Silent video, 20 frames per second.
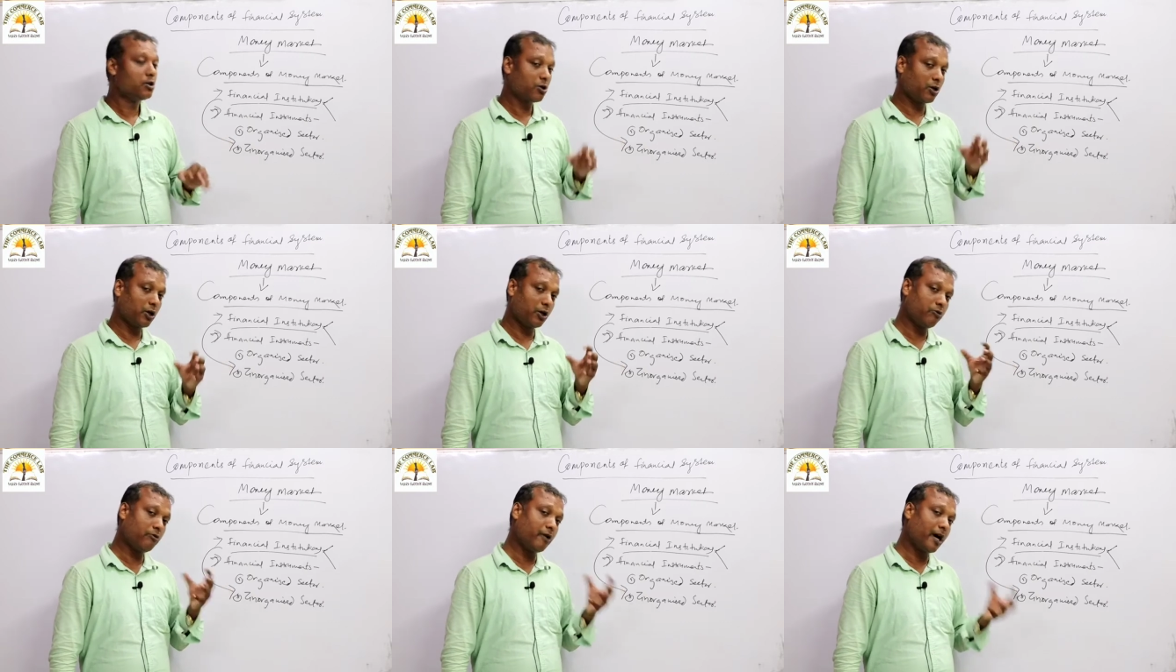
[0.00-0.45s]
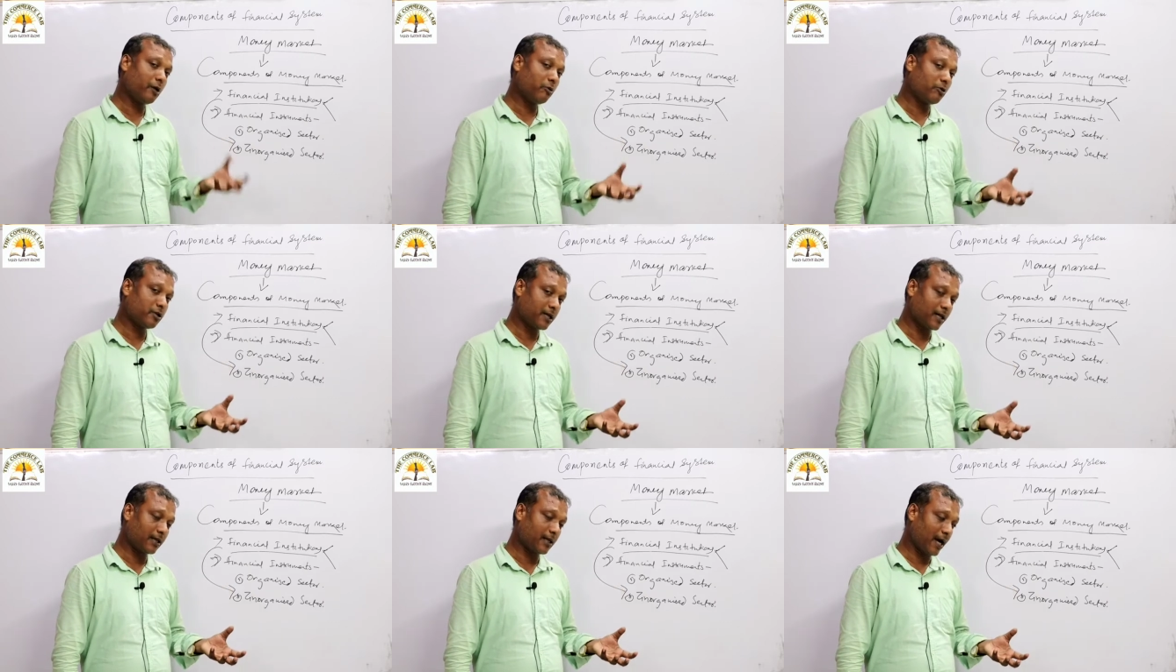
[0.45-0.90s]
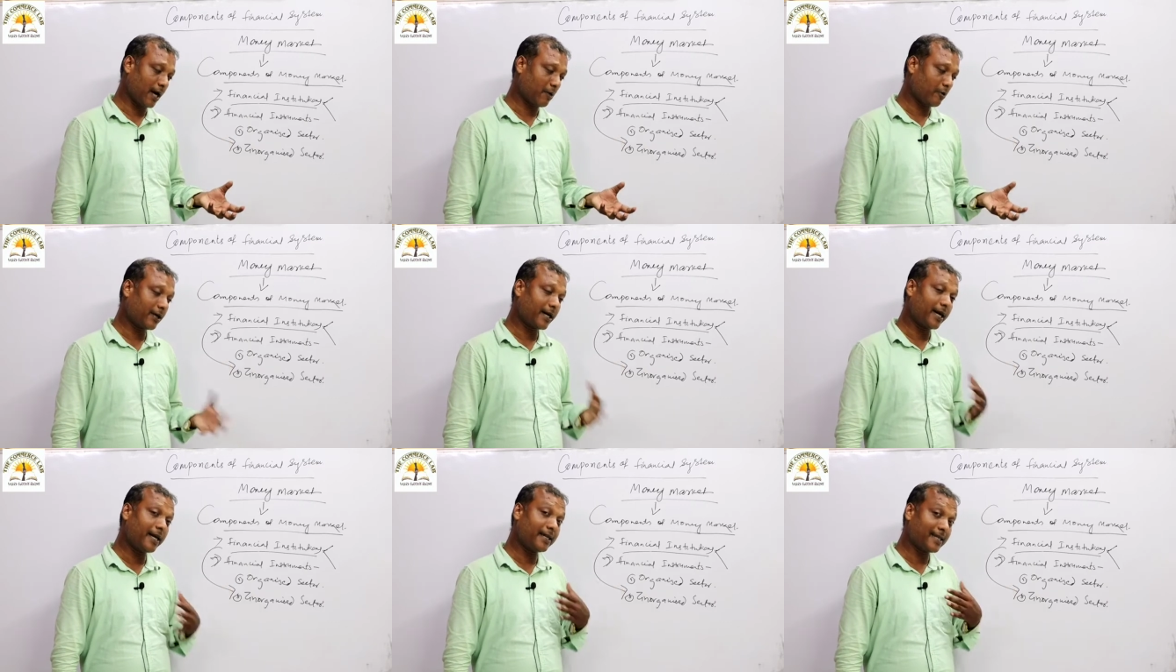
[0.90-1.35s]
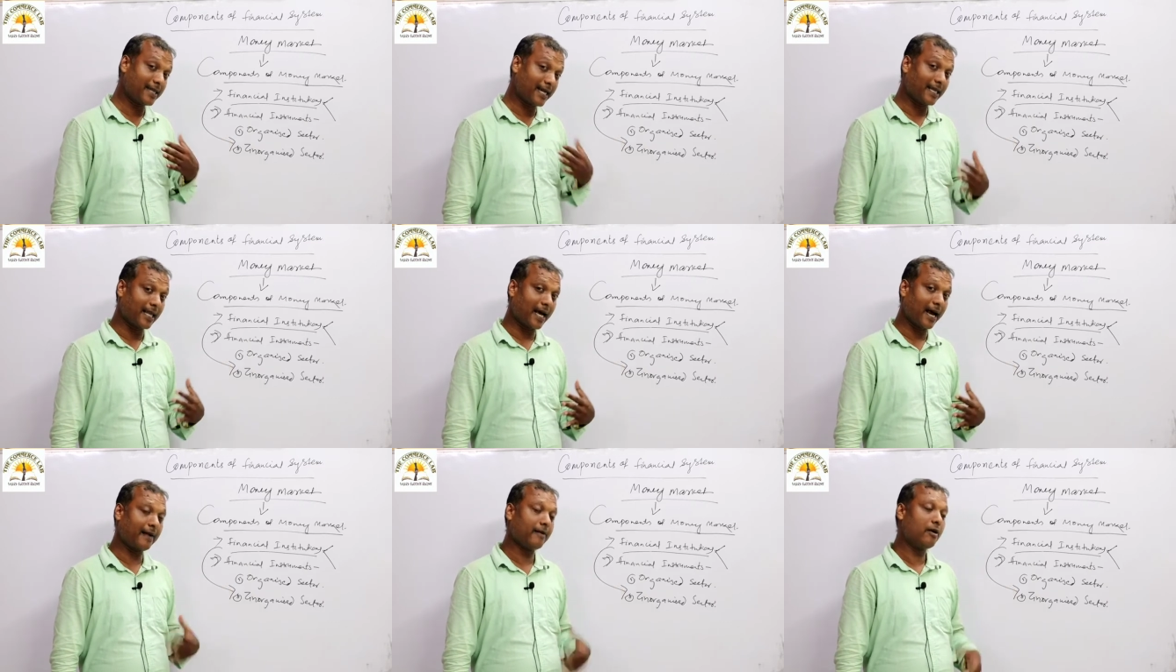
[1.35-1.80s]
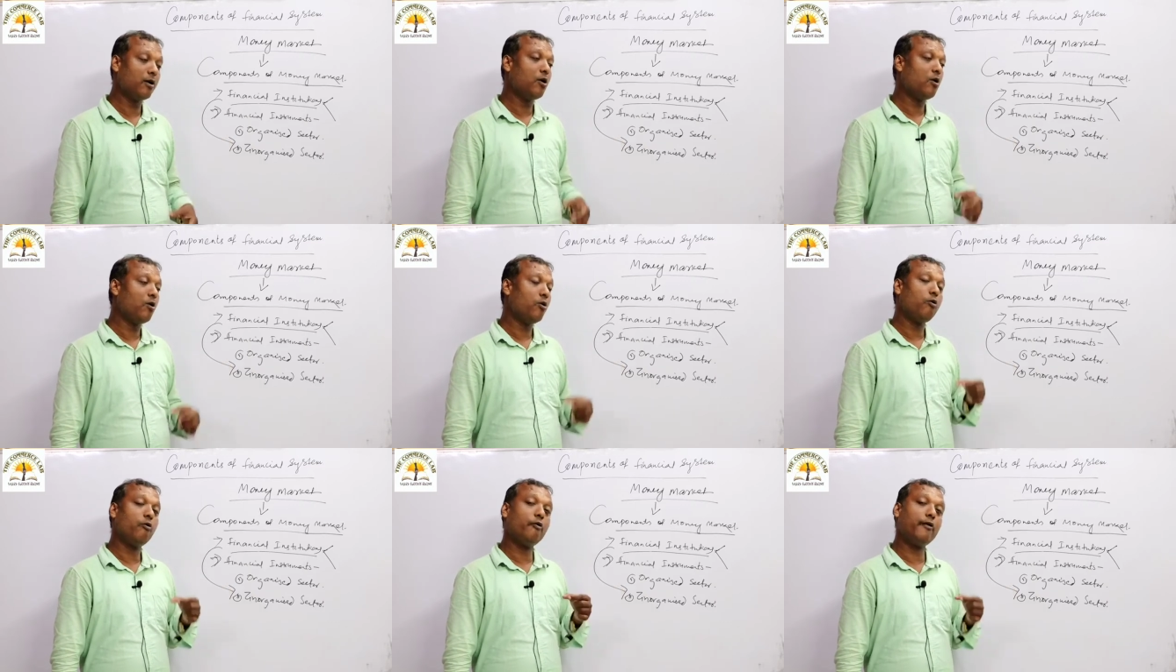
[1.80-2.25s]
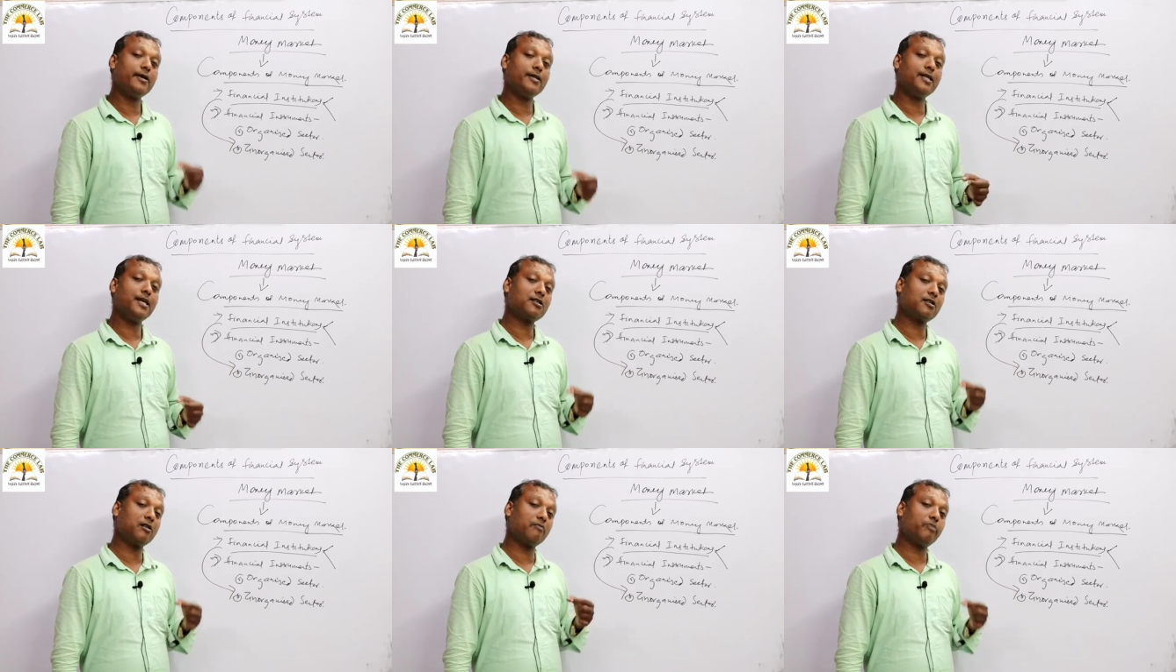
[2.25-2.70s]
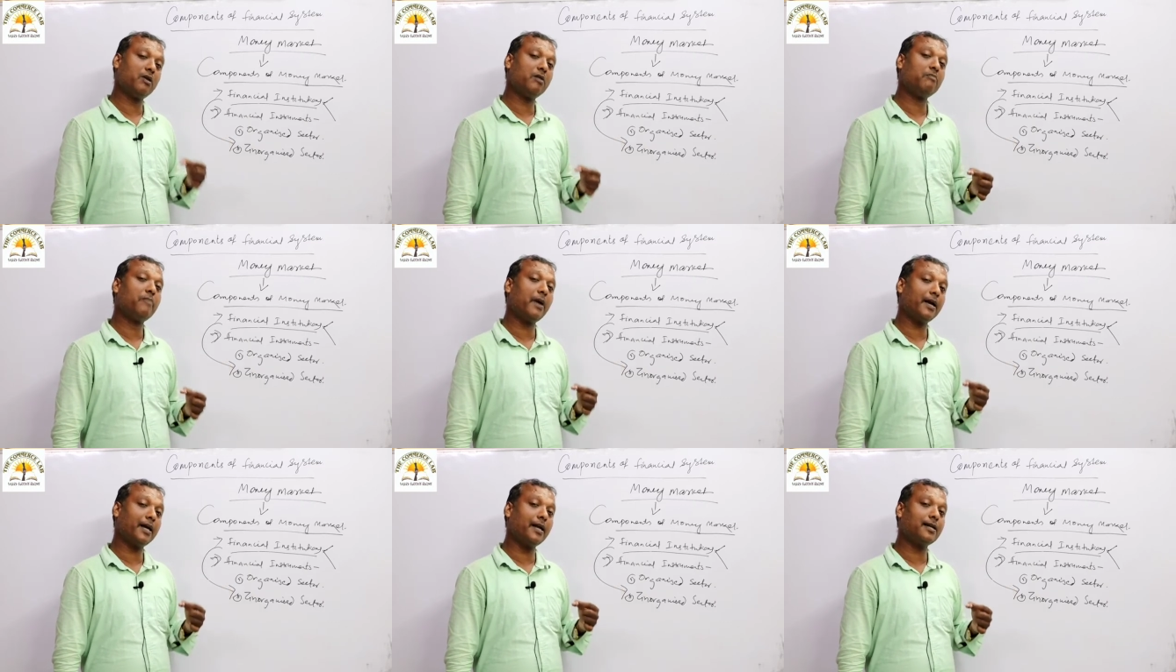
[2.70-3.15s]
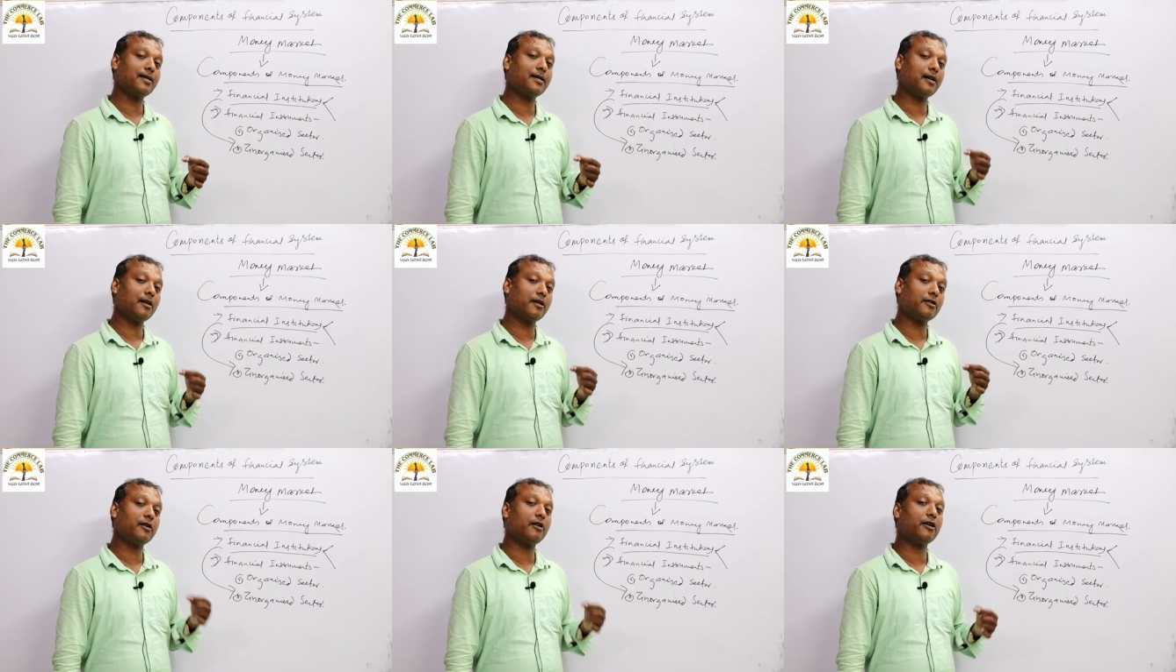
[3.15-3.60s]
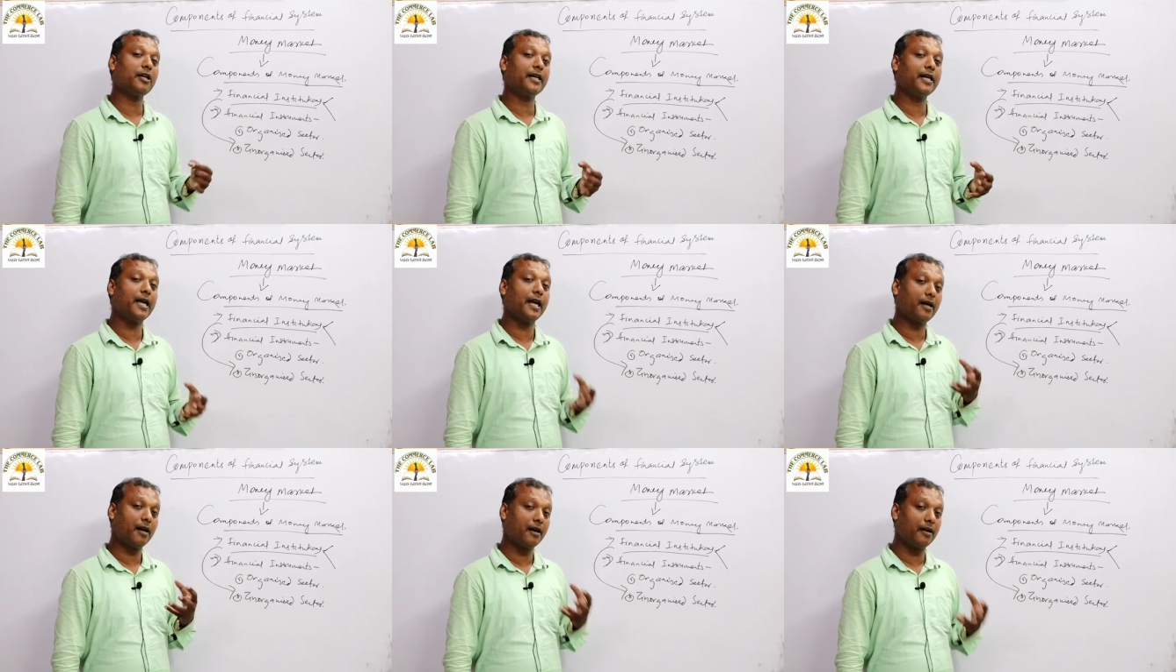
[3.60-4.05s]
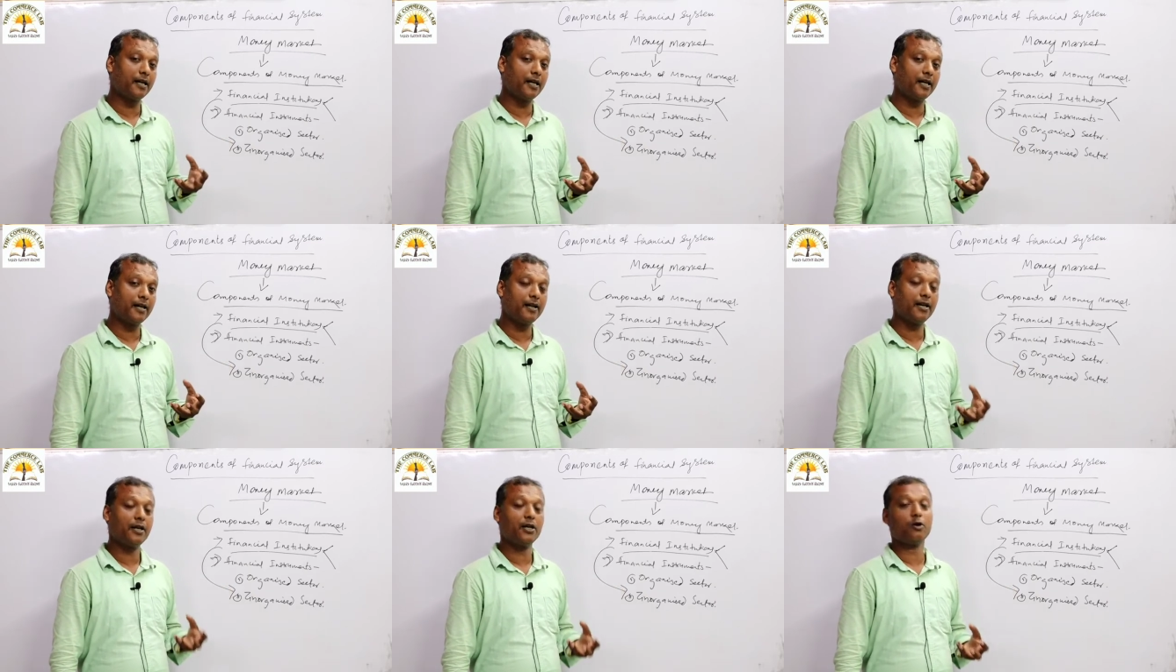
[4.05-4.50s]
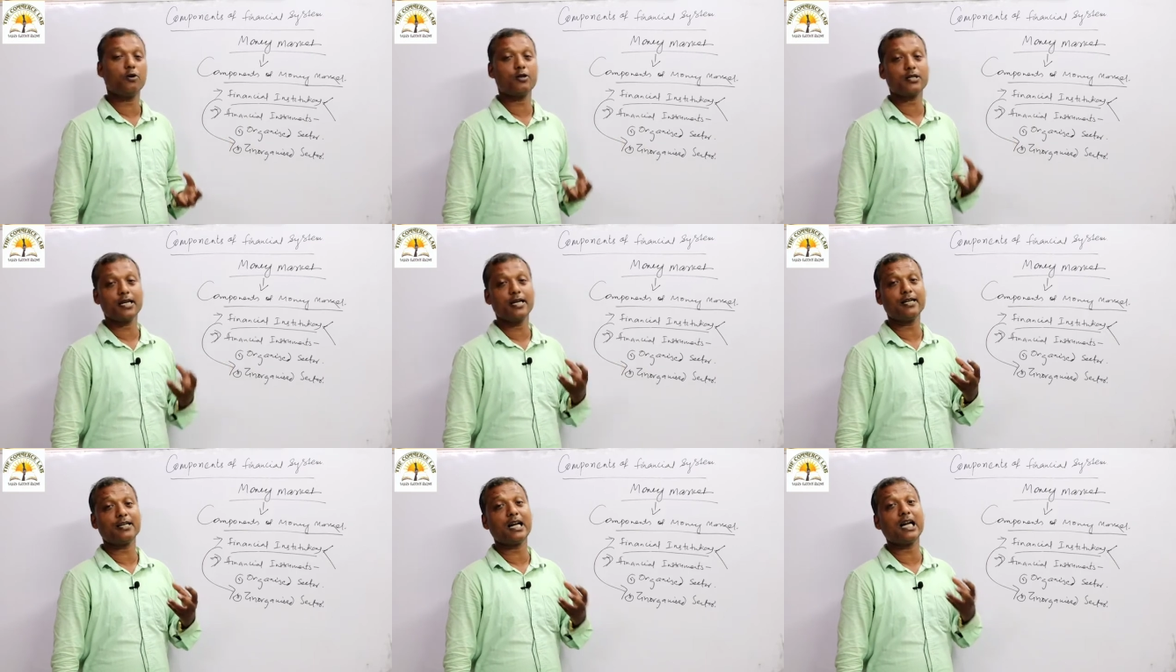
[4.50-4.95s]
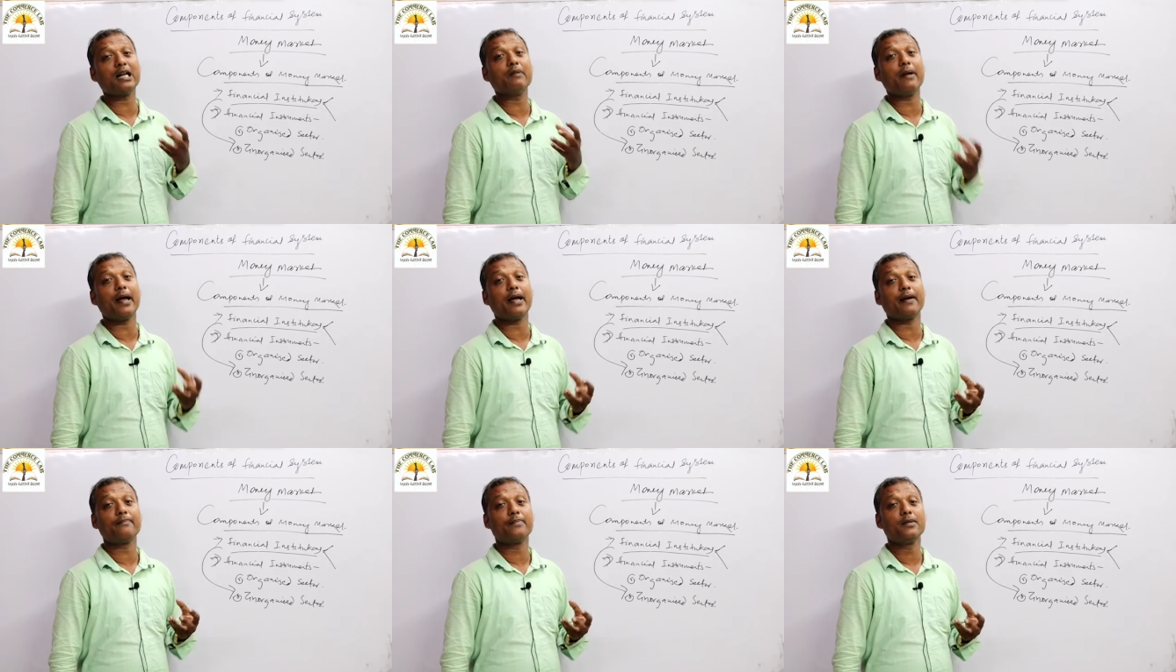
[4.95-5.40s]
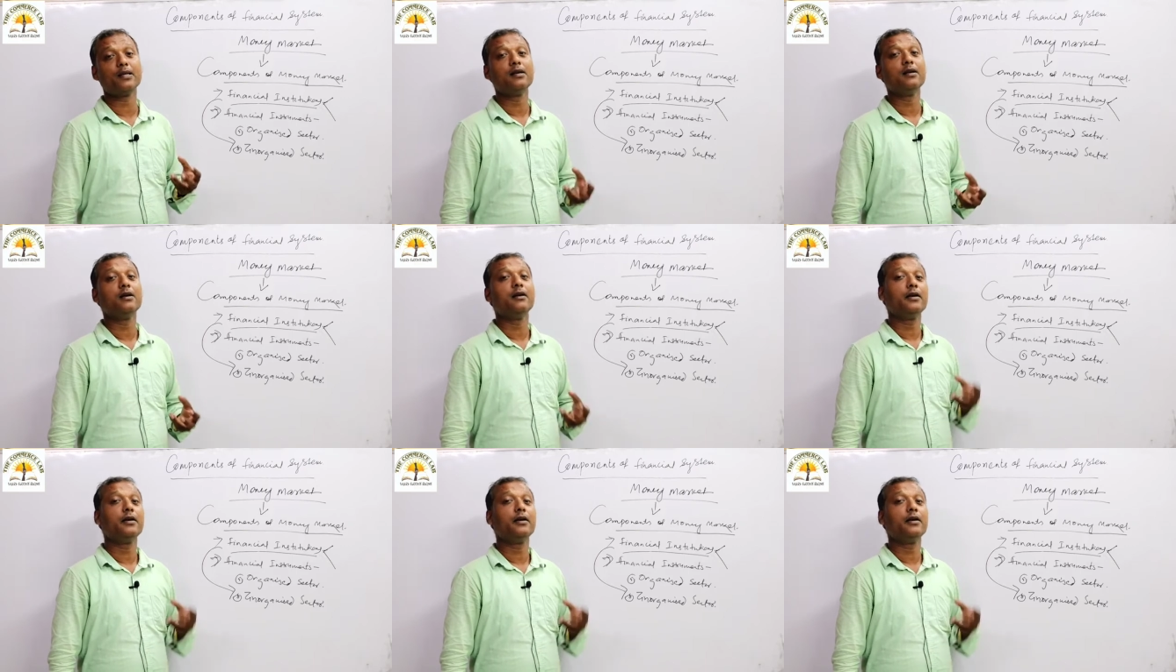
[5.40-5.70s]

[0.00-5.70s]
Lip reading: So you want to say that, we can say that, who is the Supreme Financial Authority in a country? Your central bank.